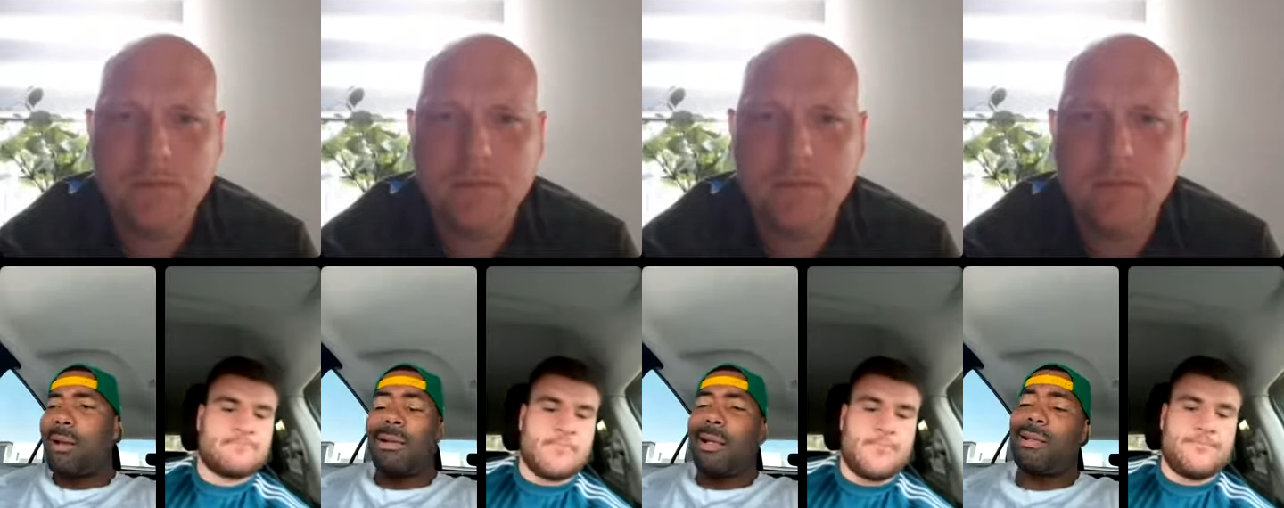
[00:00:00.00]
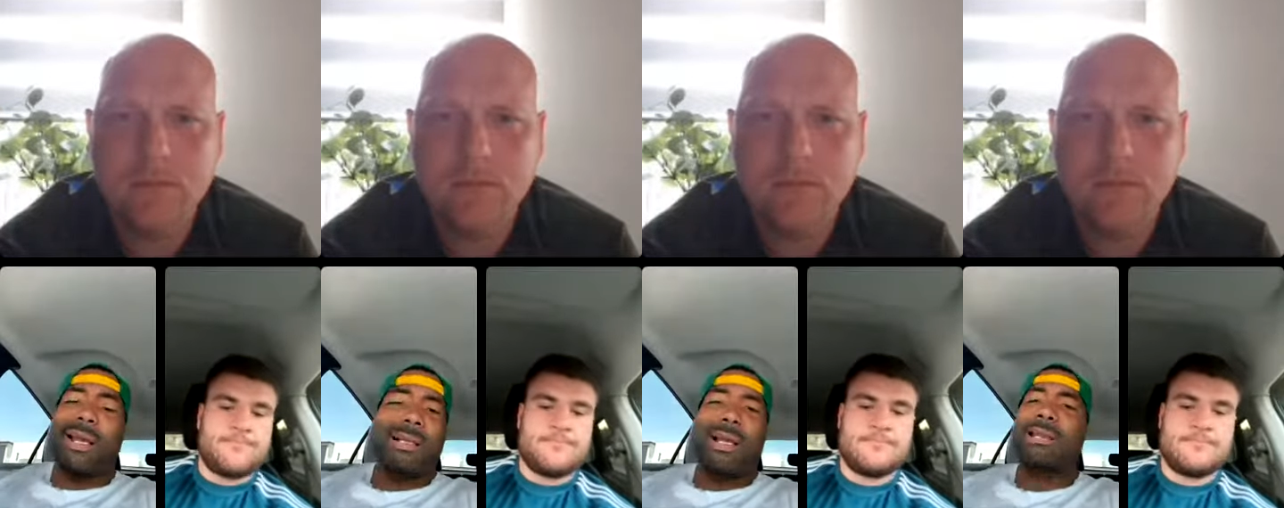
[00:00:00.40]
Speaker 1: it's like
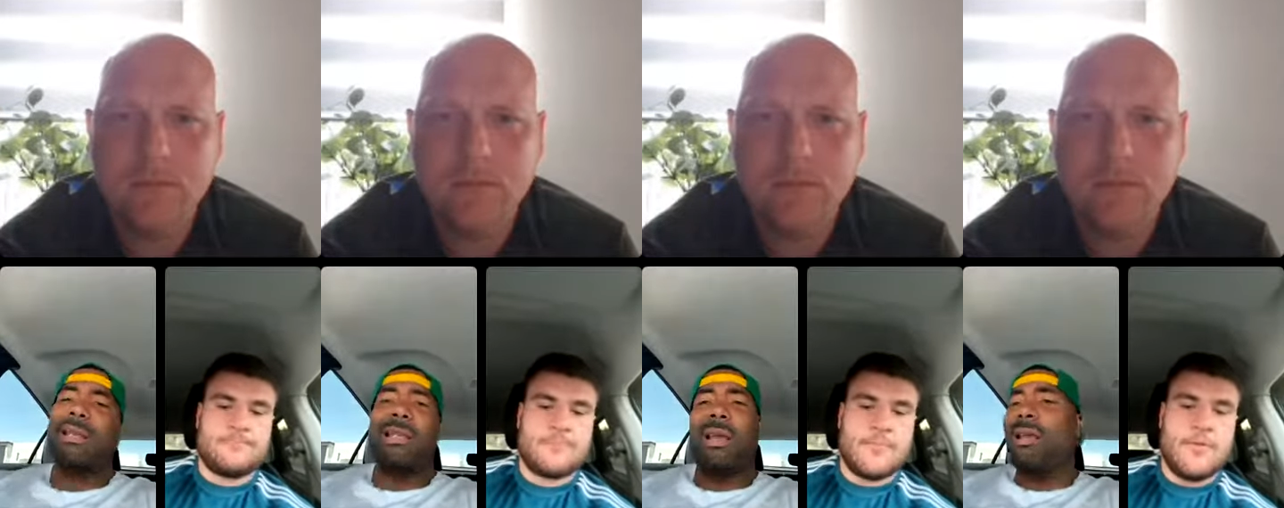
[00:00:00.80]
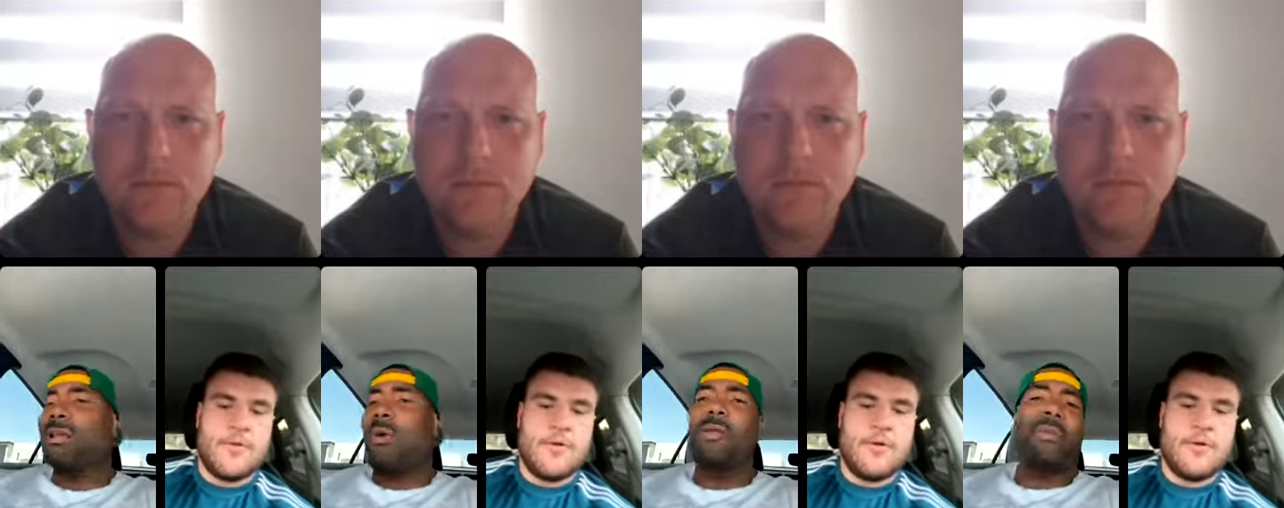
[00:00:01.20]
I said, it's easy easy
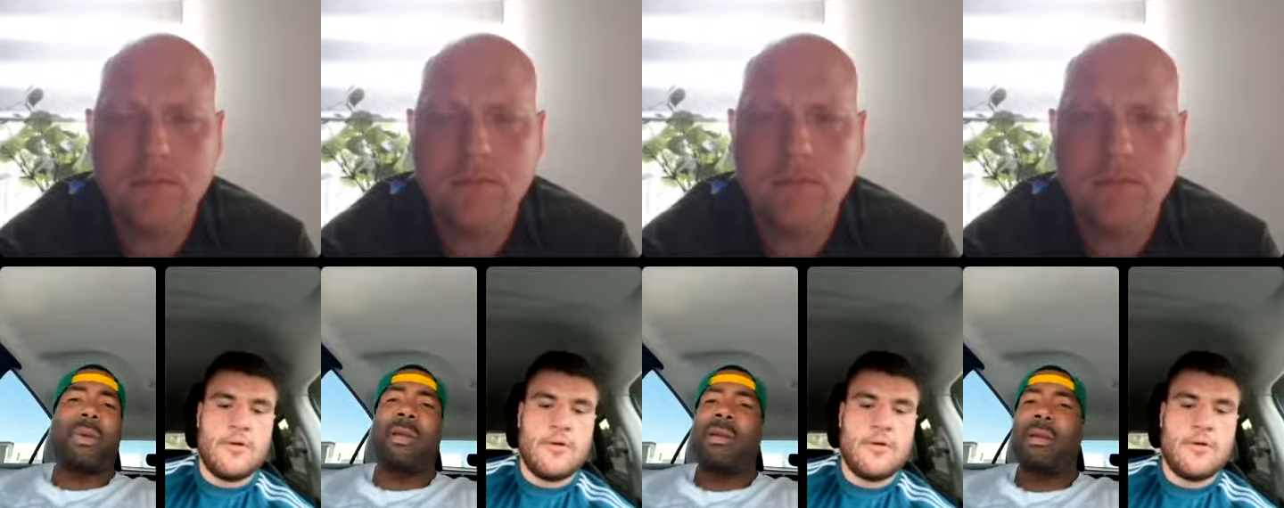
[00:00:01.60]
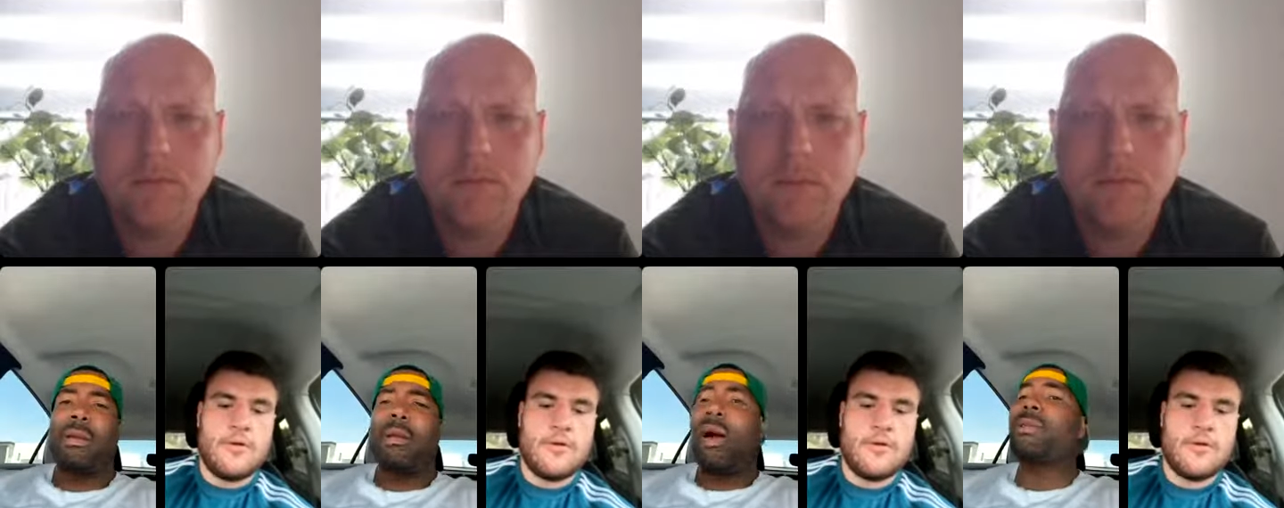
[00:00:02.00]
work for me. You
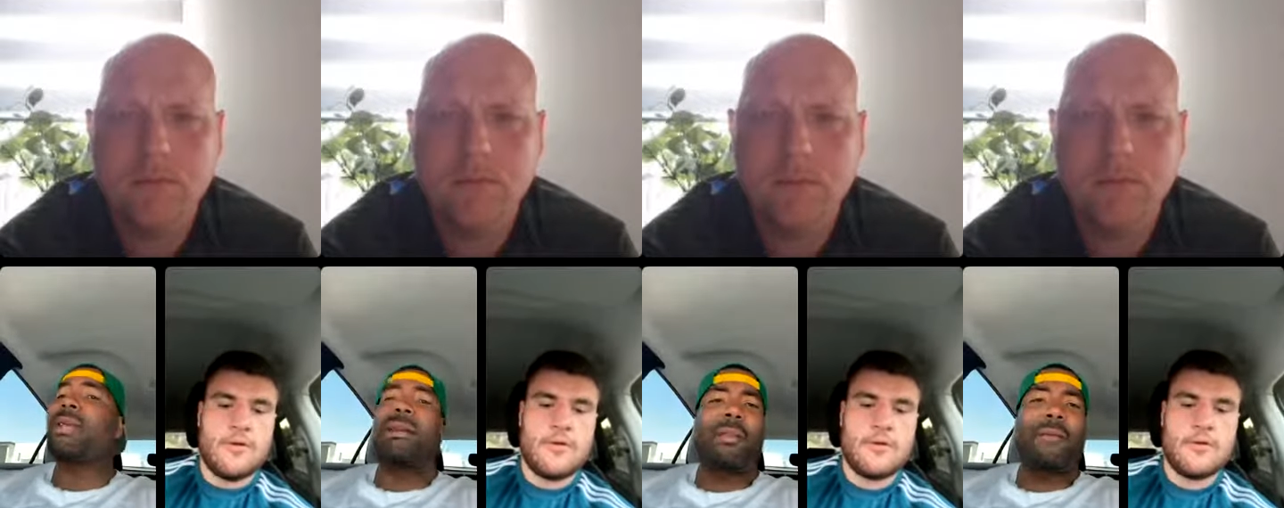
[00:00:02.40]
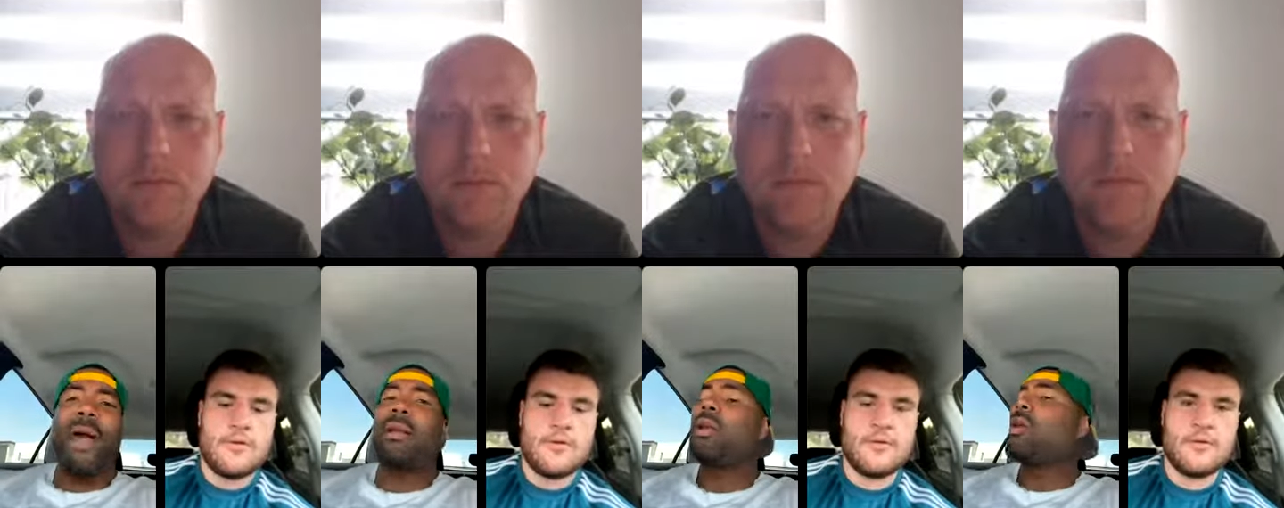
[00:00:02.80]
know, I'm taking this fight